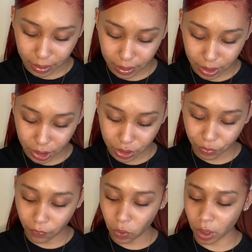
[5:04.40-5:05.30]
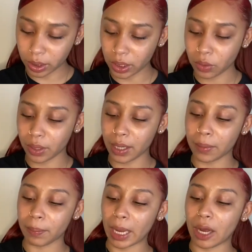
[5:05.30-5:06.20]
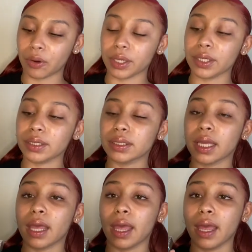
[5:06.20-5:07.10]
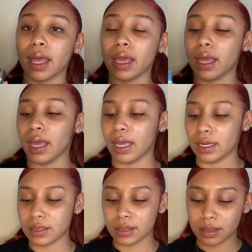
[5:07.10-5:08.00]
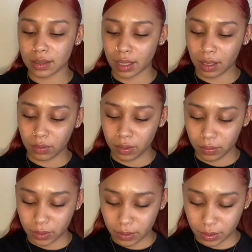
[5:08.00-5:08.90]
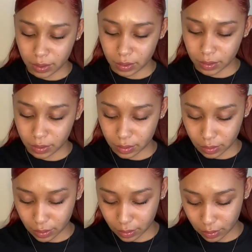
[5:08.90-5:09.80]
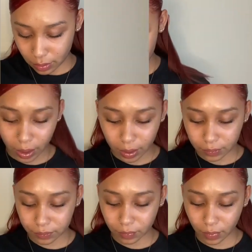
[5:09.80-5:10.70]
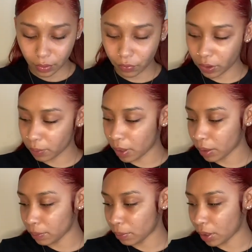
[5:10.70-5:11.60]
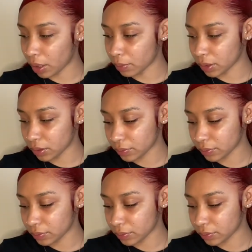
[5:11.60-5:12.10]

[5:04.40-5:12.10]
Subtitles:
dish for liquid and powder. And it's, I don't know what this is. Oh yeah, for the monomer.